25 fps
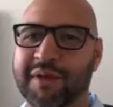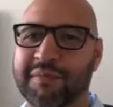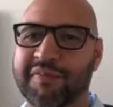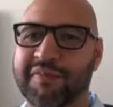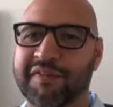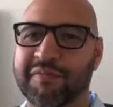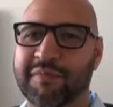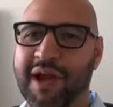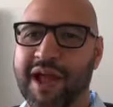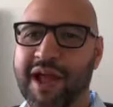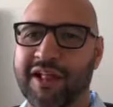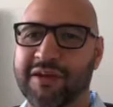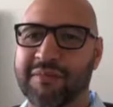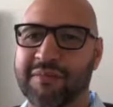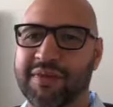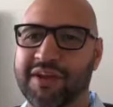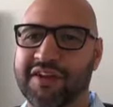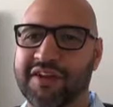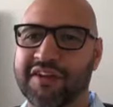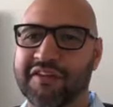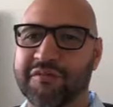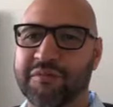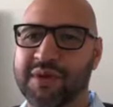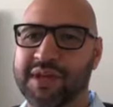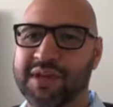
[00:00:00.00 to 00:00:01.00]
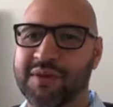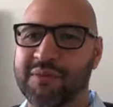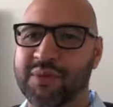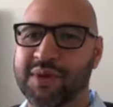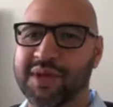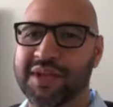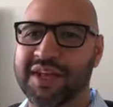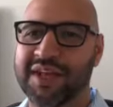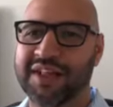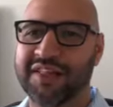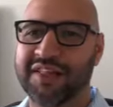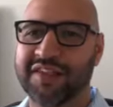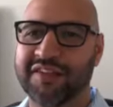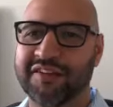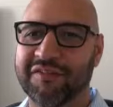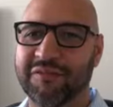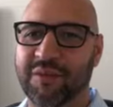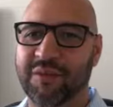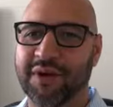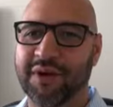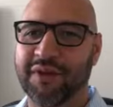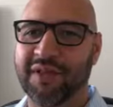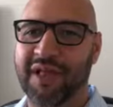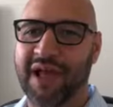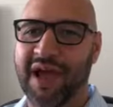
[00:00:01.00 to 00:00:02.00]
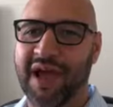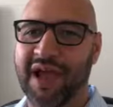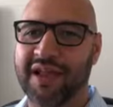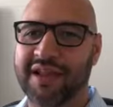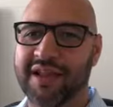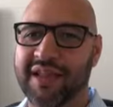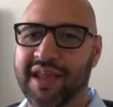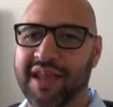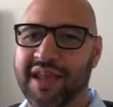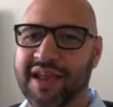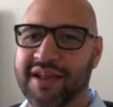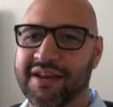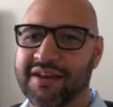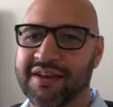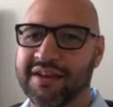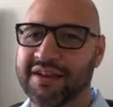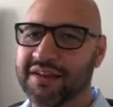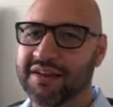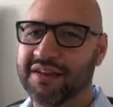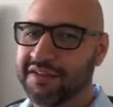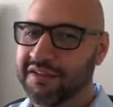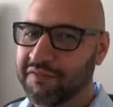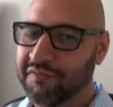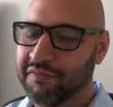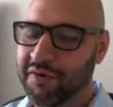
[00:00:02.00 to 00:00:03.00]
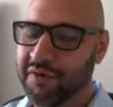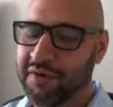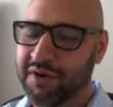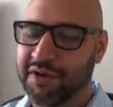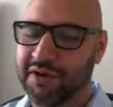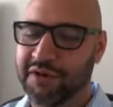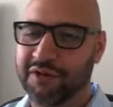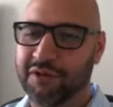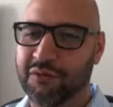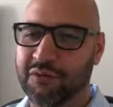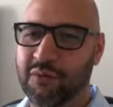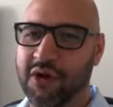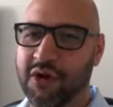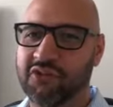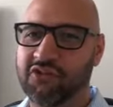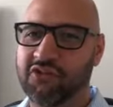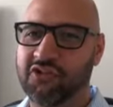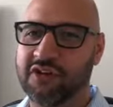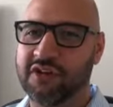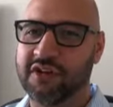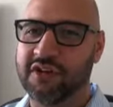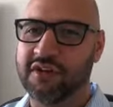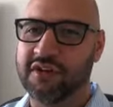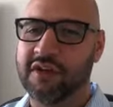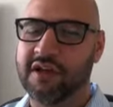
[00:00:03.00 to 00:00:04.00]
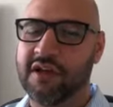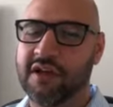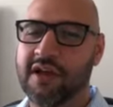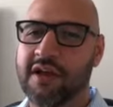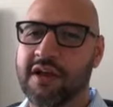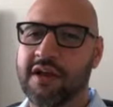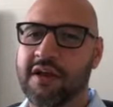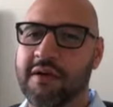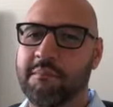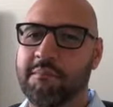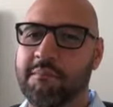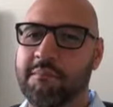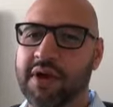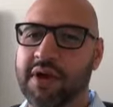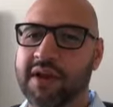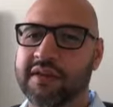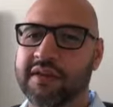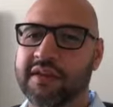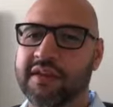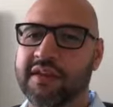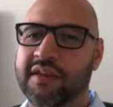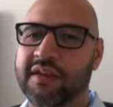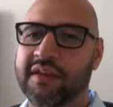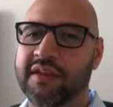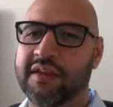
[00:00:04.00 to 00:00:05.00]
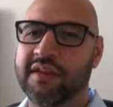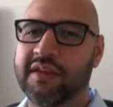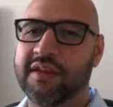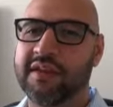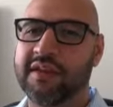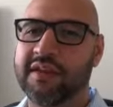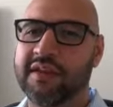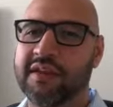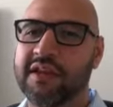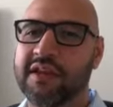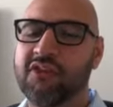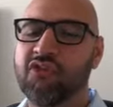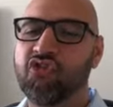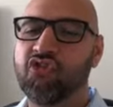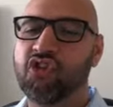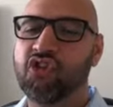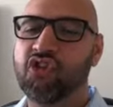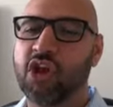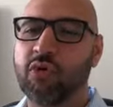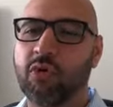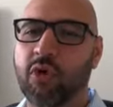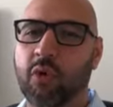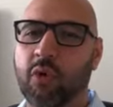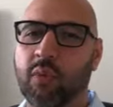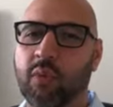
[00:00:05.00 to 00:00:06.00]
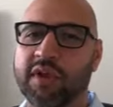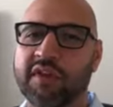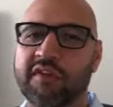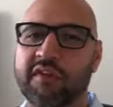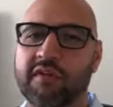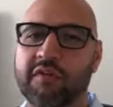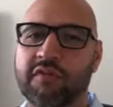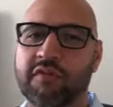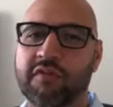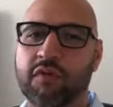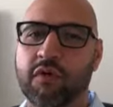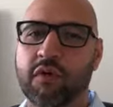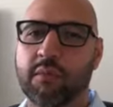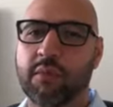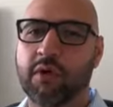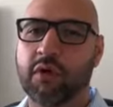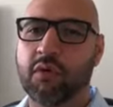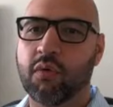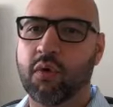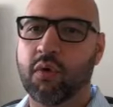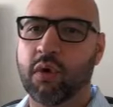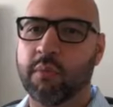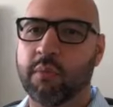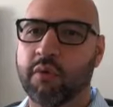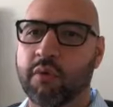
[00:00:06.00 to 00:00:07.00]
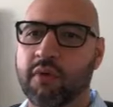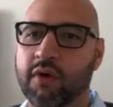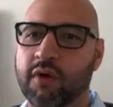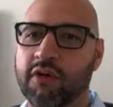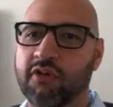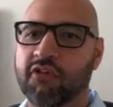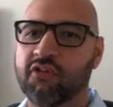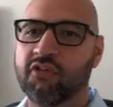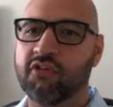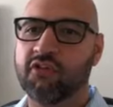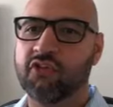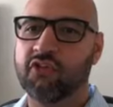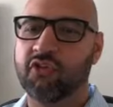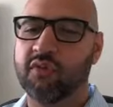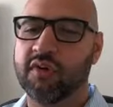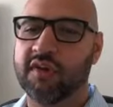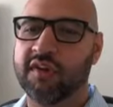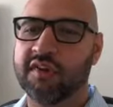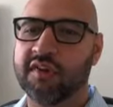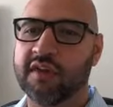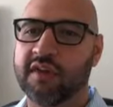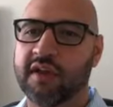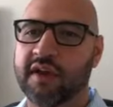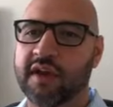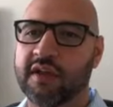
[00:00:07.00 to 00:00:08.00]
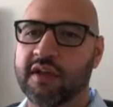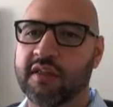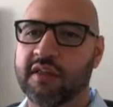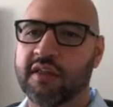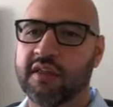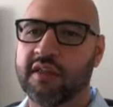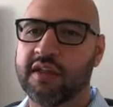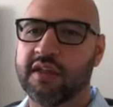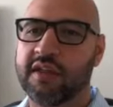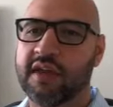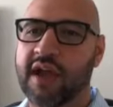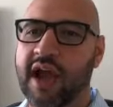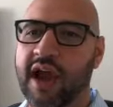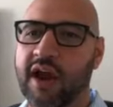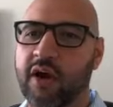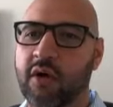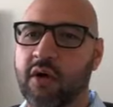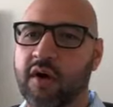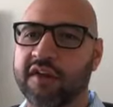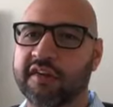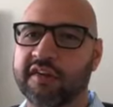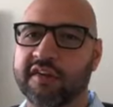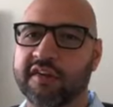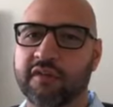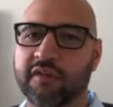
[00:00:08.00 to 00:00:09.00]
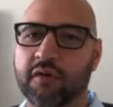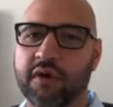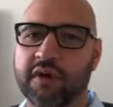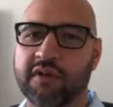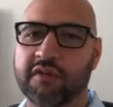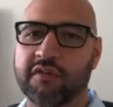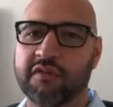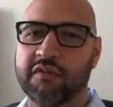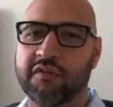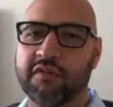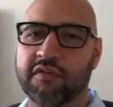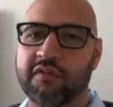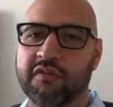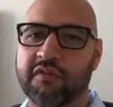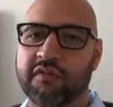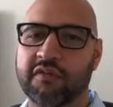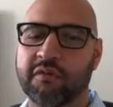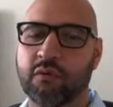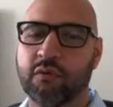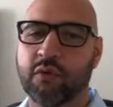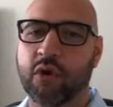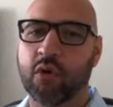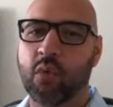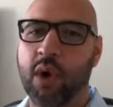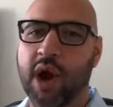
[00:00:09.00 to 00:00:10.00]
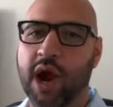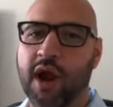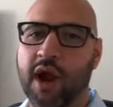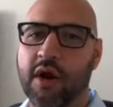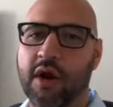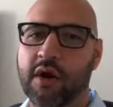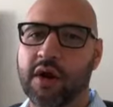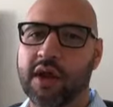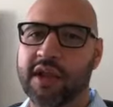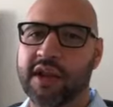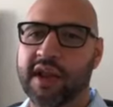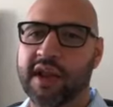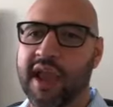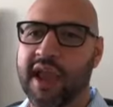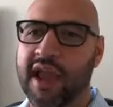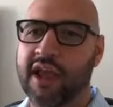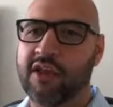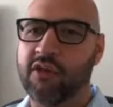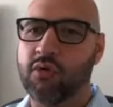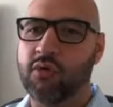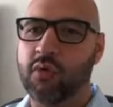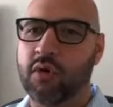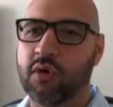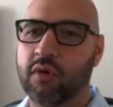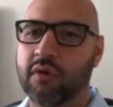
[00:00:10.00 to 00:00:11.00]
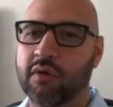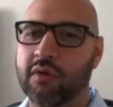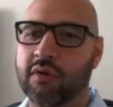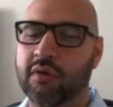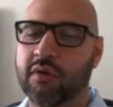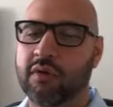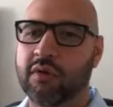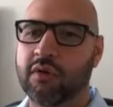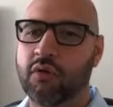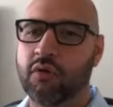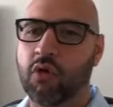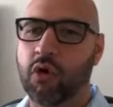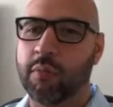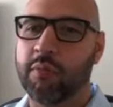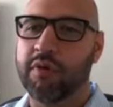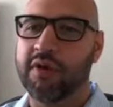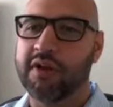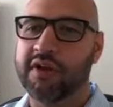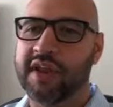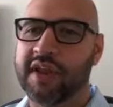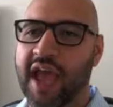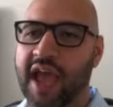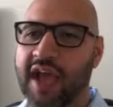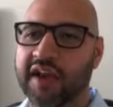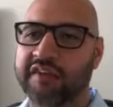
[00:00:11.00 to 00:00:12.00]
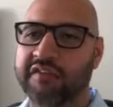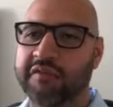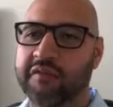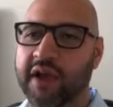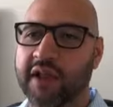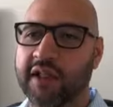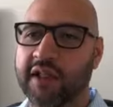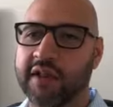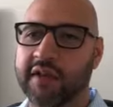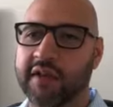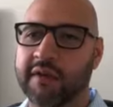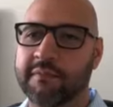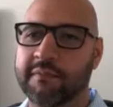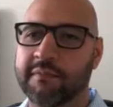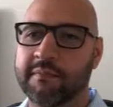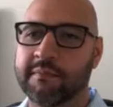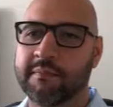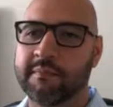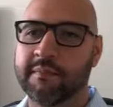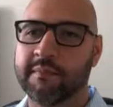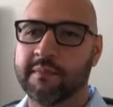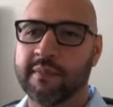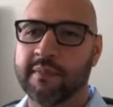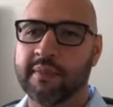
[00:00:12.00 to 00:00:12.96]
Well, I'm smiling because we get this one a lot, and it's a very good question. But in general, once you form a corporation, Teresa, the IRS is going to require an annual corporate tax filing.